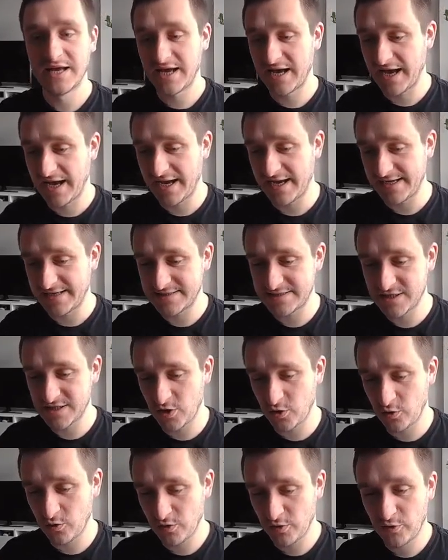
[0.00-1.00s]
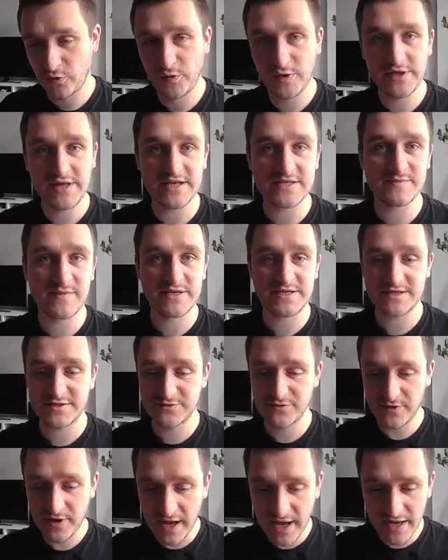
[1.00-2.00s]
Uh, so read as much as
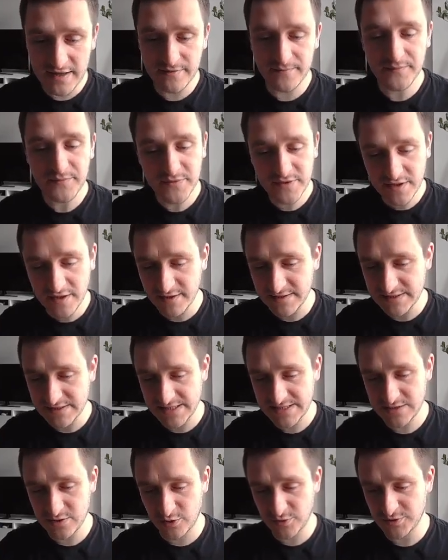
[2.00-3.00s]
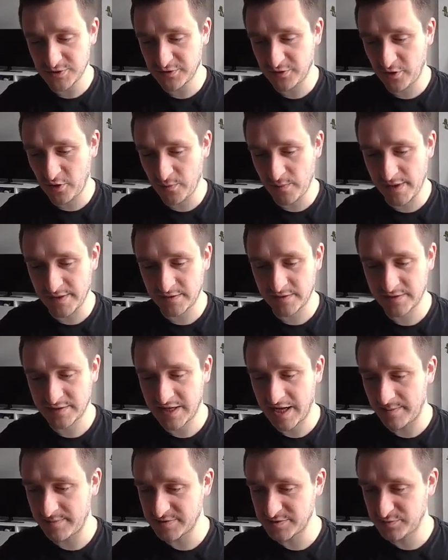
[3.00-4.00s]
you can. The, the source on
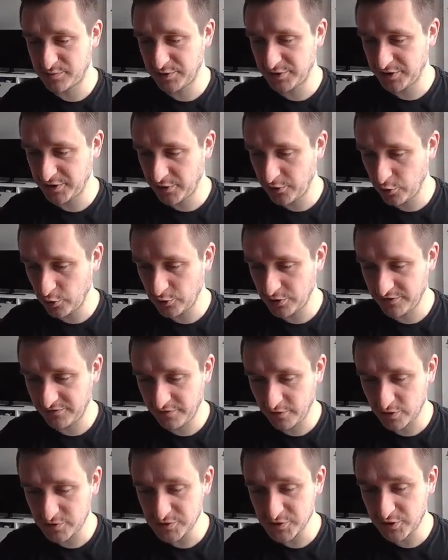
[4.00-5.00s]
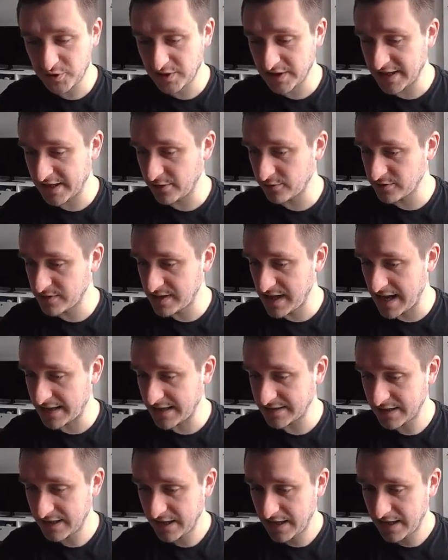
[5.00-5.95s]
CoinMarketCap is pretty good. If you also click on that,